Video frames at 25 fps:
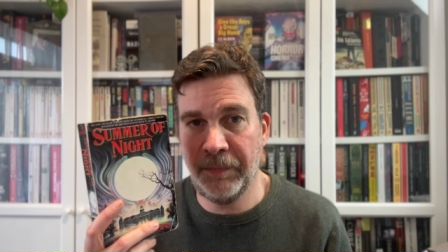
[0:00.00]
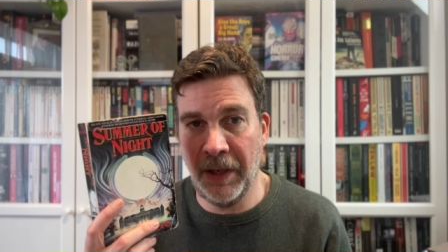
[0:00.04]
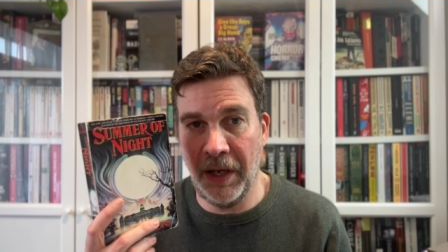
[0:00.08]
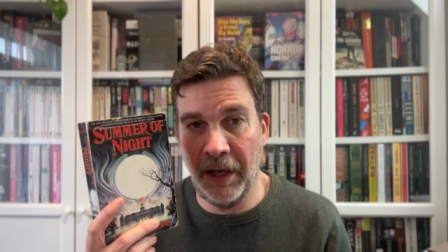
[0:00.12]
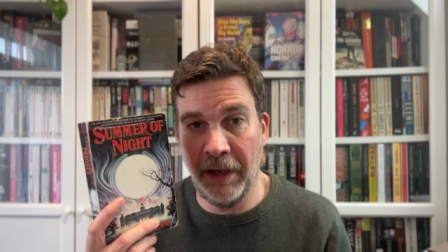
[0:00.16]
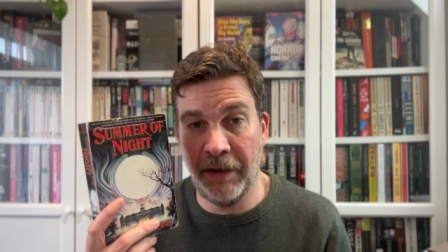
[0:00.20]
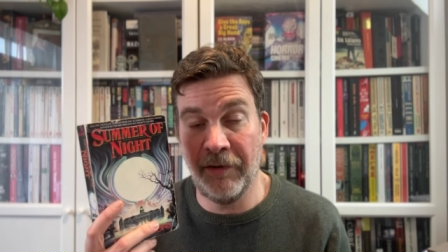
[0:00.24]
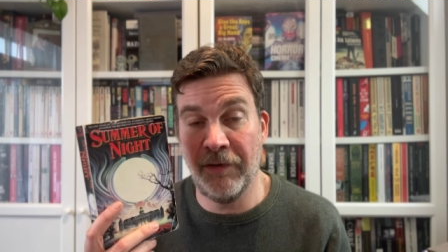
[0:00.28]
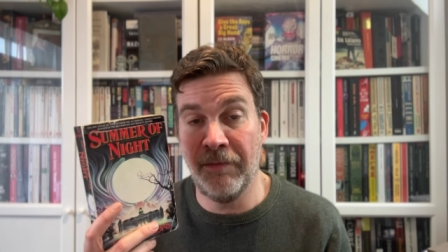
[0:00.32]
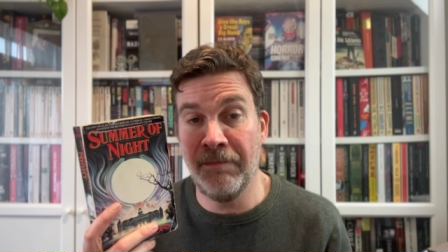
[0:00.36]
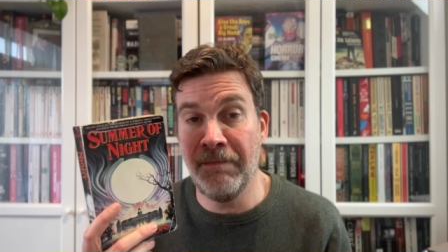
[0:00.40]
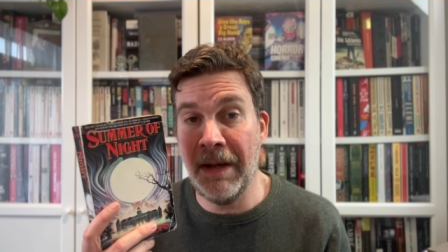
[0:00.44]
But
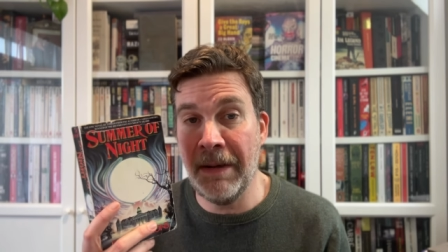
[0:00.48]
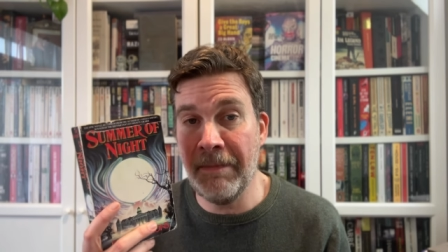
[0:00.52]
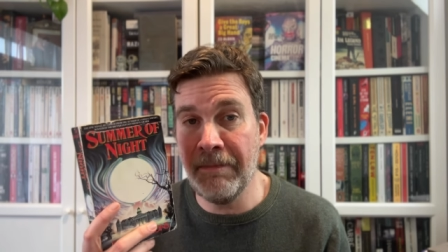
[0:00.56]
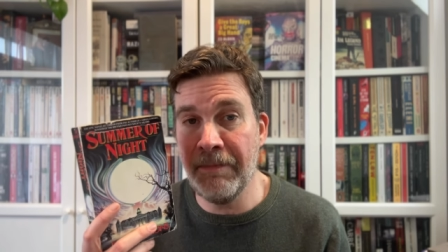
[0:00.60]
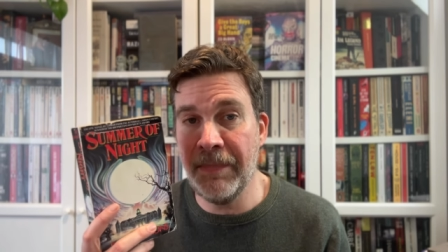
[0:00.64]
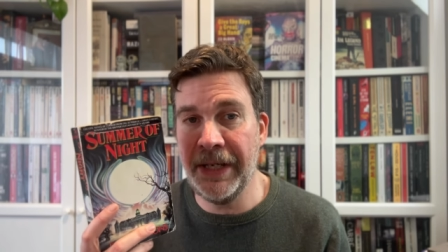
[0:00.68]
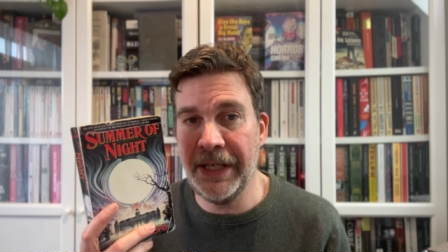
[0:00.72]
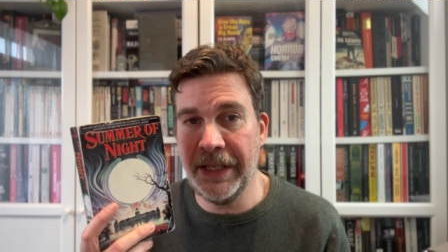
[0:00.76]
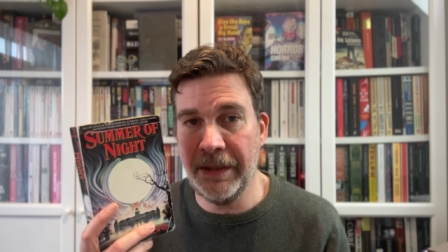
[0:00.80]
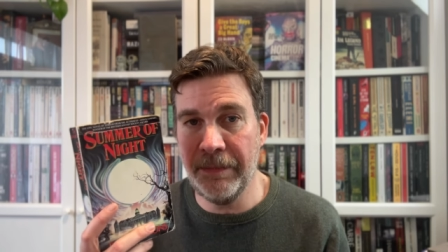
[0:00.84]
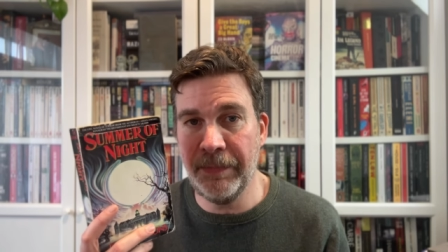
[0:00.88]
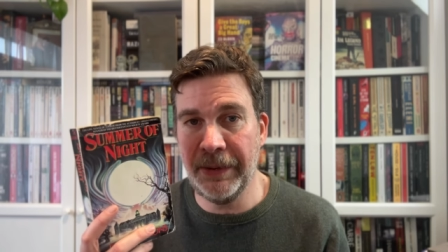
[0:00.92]
I
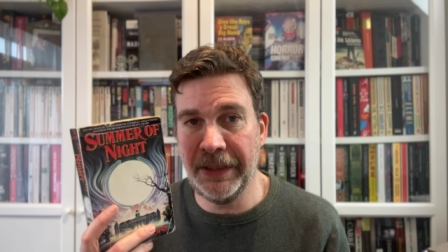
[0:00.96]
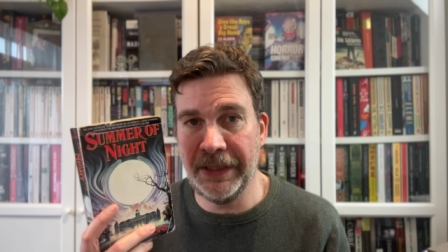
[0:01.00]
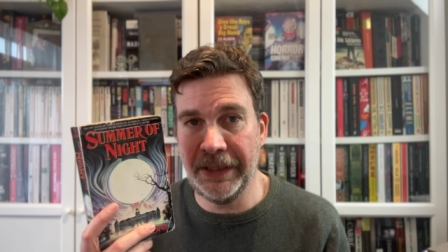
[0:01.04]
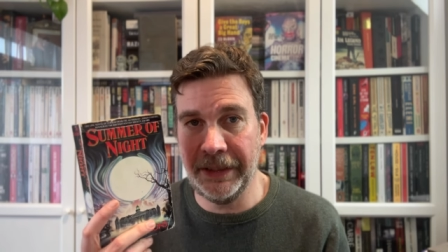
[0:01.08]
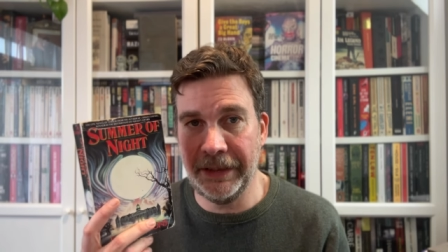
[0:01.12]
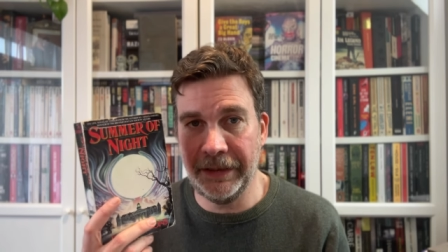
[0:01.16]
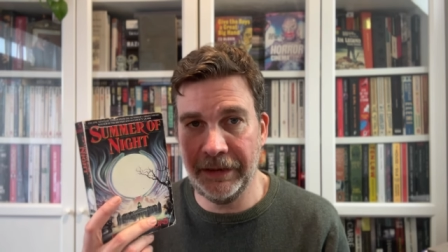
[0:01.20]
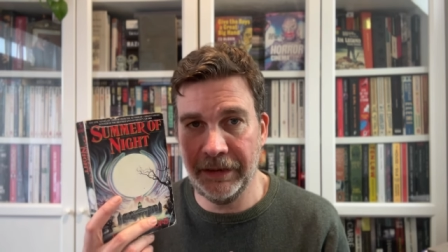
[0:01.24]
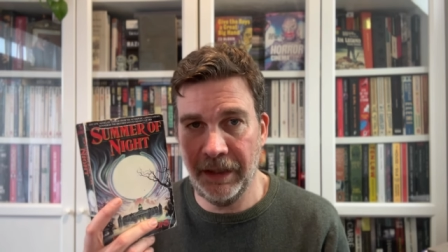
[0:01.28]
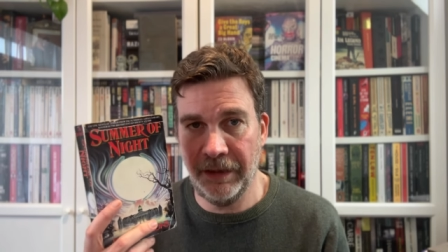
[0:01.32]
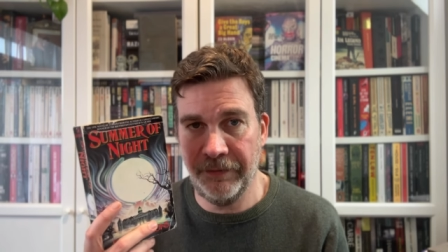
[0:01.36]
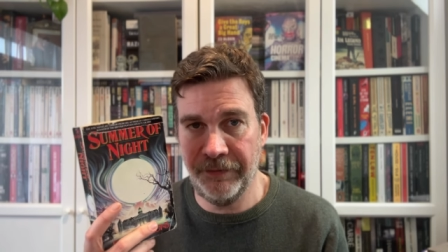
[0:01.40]
remembered it
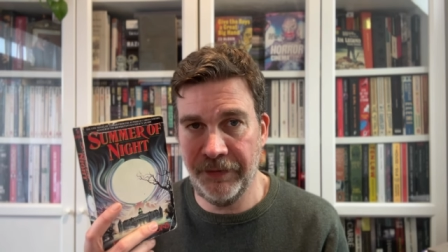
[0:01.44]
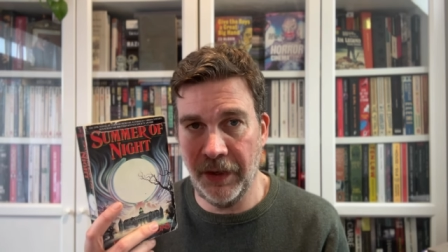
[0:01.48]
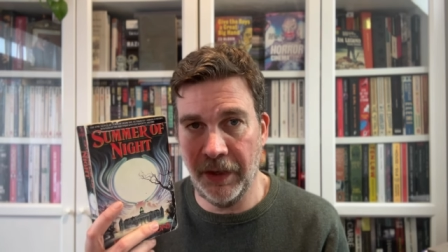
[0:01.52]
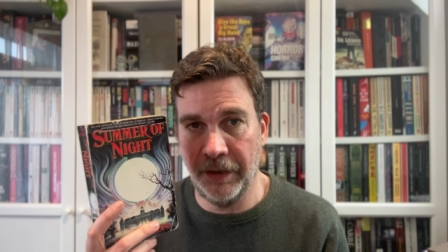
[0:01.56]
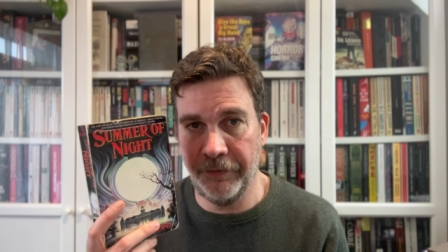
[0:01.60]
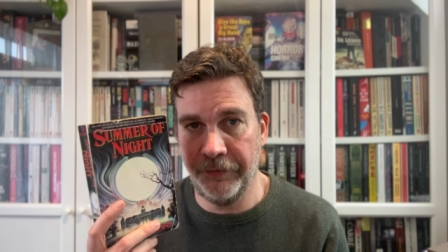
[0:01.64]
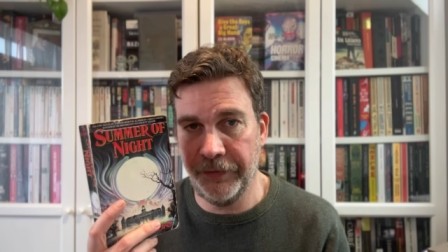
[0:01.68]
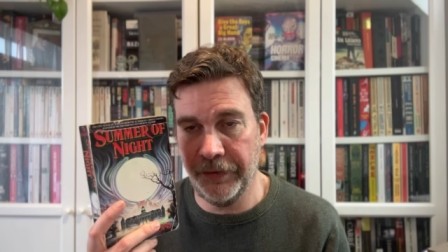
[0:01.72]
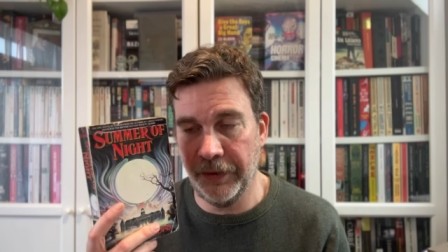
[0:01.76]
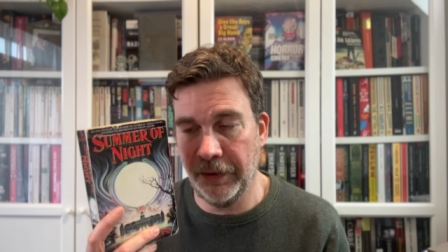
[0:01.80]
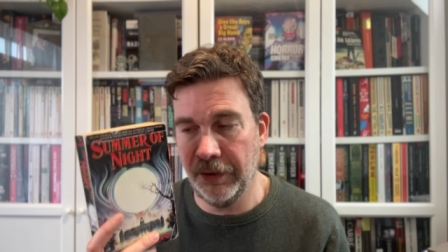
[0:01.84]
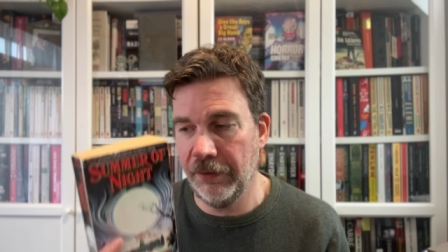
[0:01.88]
being a
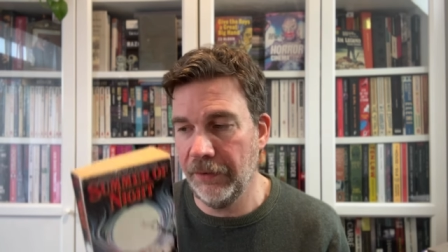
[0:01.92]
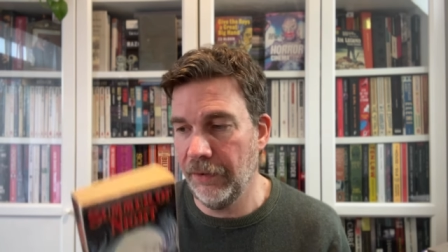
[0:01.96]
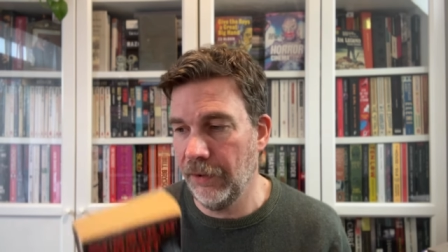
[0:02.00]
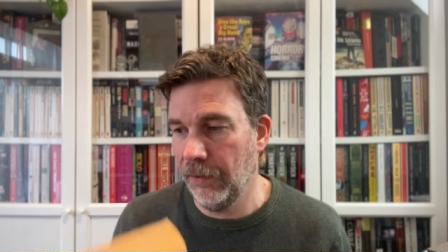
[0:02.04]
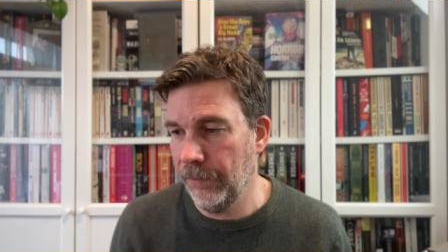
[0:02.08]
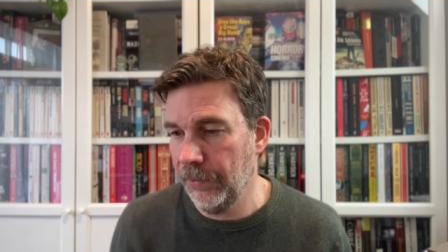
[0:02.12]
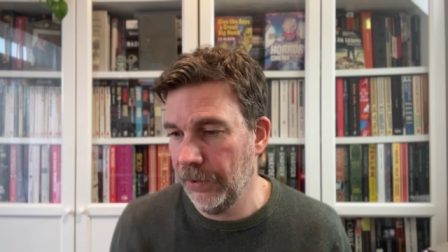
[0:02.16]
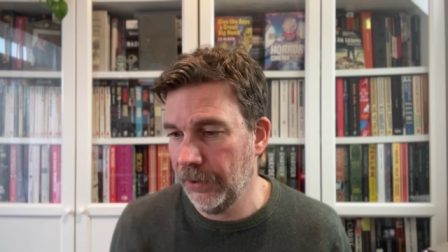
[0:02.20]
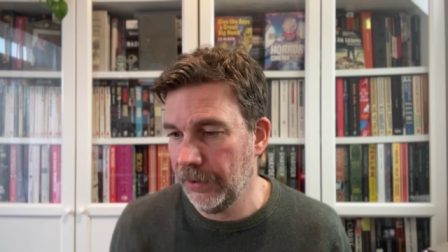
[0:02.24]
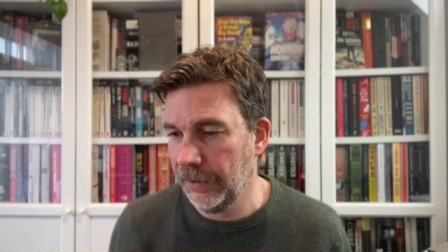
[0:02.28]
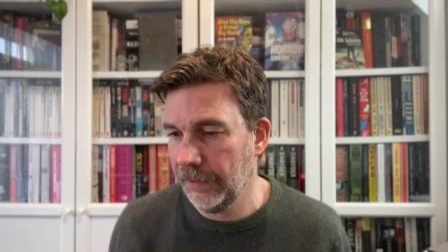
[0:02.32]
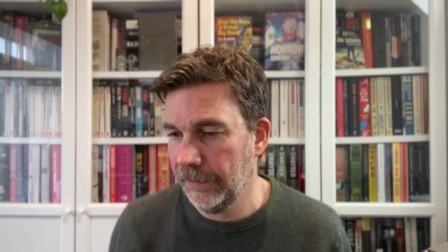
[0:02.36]
5-star horror
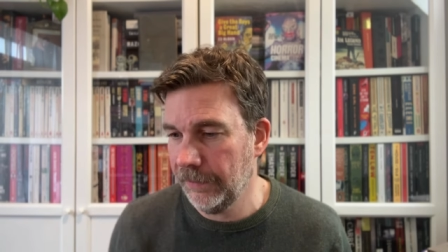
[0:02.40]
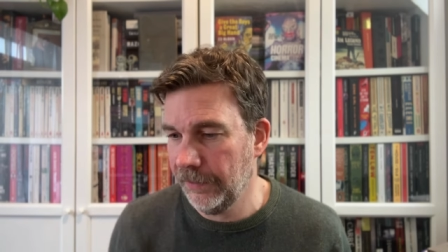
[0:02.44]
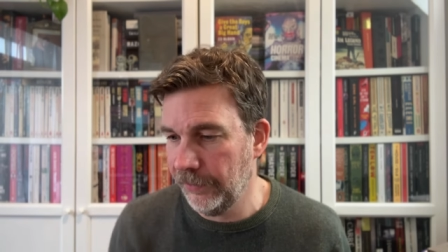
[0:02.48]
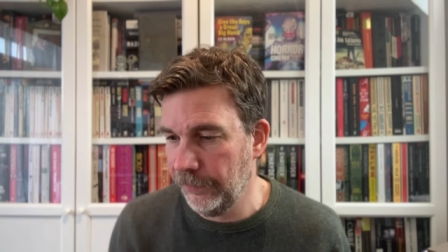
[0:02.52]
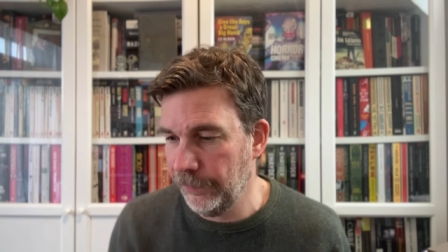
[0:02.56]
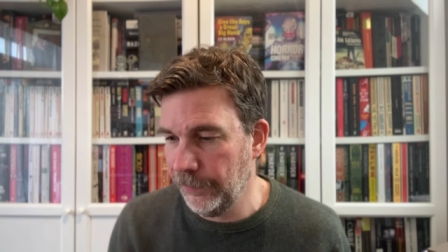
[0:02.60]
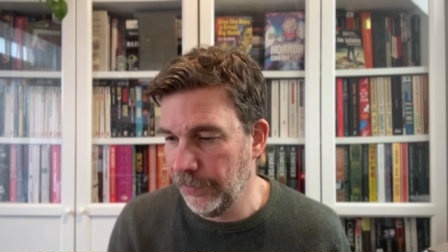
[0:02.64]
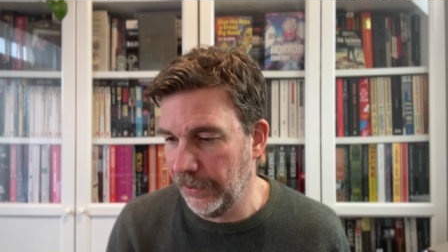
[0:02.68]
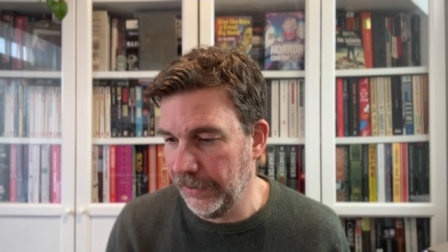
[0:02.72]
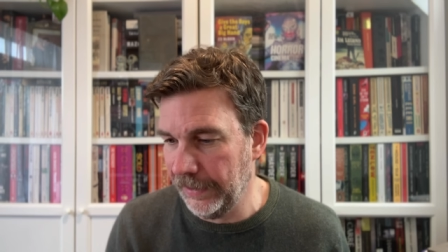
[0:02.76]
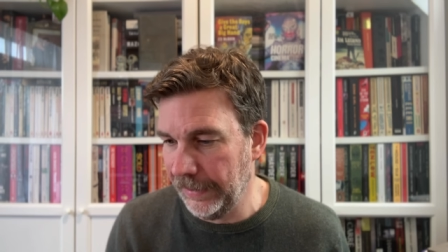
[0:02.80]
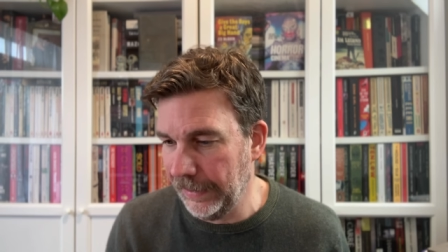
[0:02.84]
book. Let's
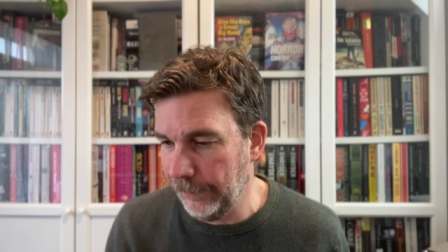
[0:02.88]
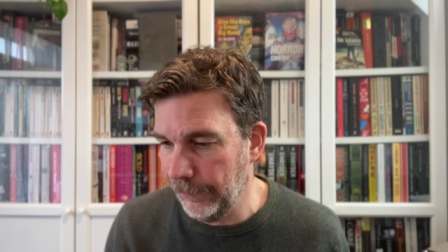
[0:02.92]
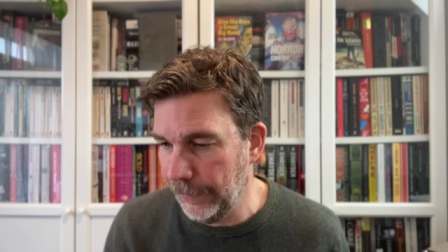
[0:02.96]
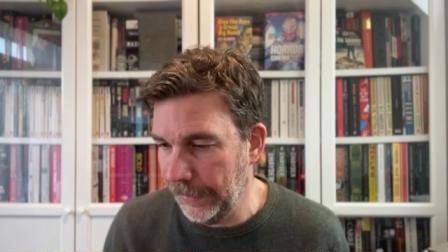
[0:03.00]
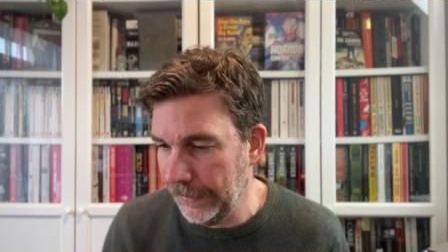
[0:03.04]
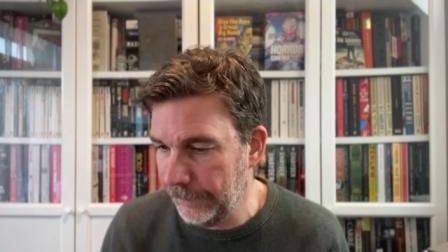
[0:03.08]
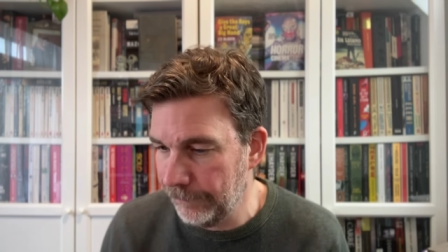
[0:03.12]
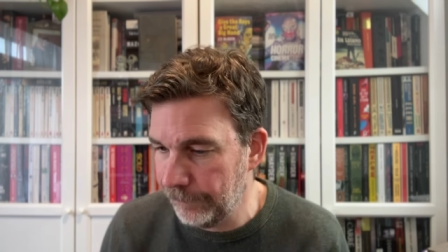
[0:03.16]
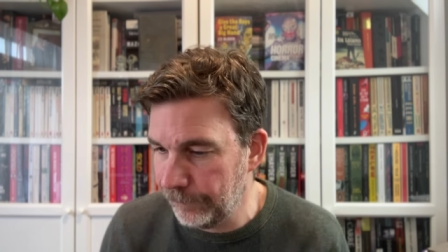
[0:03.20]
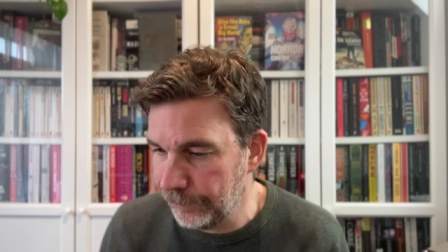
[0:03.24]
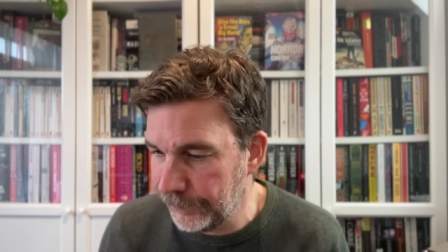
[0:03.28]
put it that way.